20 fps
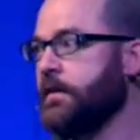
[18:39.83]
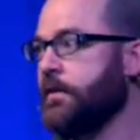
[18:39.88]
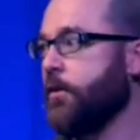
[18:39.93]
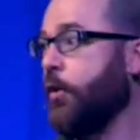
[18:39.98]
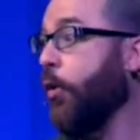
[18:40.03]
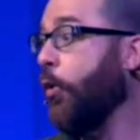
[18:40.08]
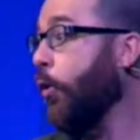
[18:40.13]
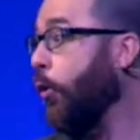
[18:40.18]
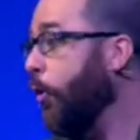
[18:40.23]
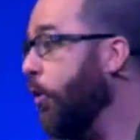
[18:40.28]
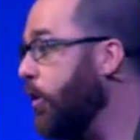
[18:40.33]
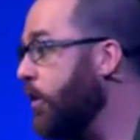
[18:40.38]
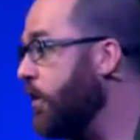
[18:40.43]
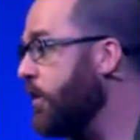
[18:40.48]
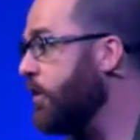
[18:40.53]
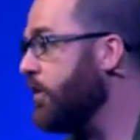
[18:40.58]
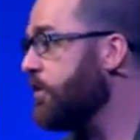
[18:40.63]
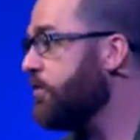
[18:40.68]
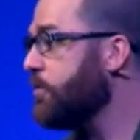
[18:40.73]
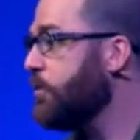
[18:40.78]

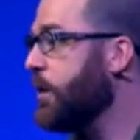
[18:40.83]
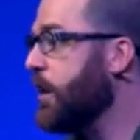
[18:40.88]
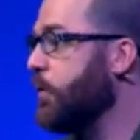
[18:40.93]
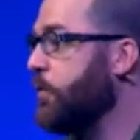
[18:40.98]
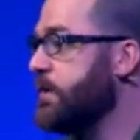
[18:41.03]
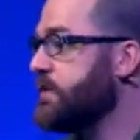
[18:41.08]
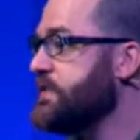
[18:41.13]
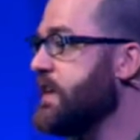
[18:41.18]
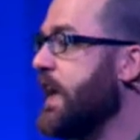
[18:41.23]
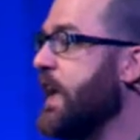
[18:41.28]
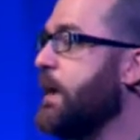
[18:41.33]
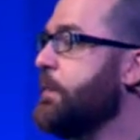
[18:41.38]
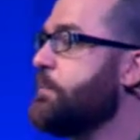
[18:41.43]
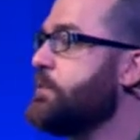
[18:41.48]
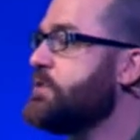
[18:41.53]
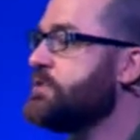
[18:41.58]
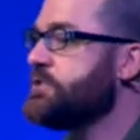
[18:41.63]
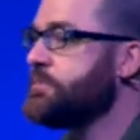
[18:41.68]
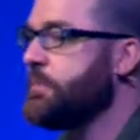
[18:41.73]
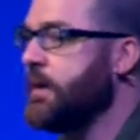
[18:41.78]
Or when I wanted to
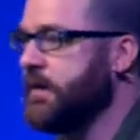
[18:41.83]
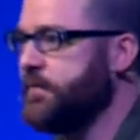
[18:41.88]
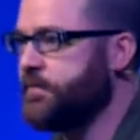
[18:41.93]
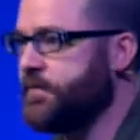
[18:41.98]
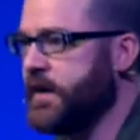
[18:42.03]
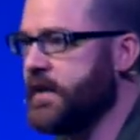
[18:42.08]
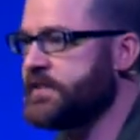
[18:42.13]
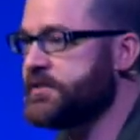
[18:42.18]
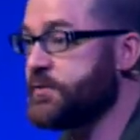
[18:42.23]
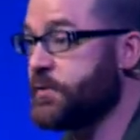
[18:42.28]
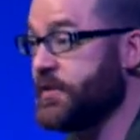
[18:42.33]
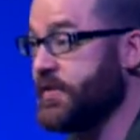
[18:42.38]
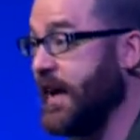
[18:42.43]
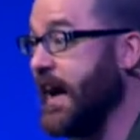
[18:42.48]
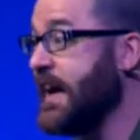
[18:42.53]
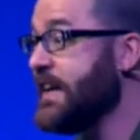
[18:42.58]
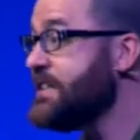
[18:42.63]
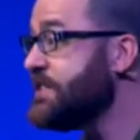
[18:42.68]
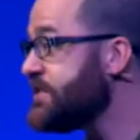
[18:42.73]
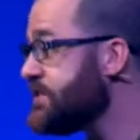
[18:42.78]
ambush my friends with
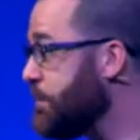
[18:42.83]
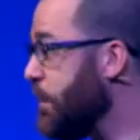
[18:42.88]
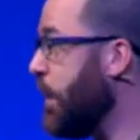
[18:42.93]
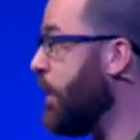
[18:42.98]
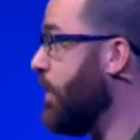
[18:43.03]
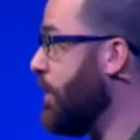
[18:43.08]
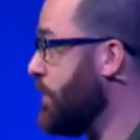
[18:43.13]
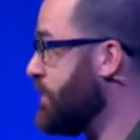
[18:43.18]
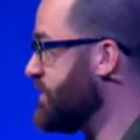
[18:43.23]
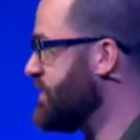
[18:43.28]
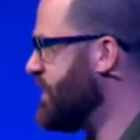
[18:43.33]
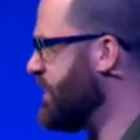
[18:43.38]
ice balls,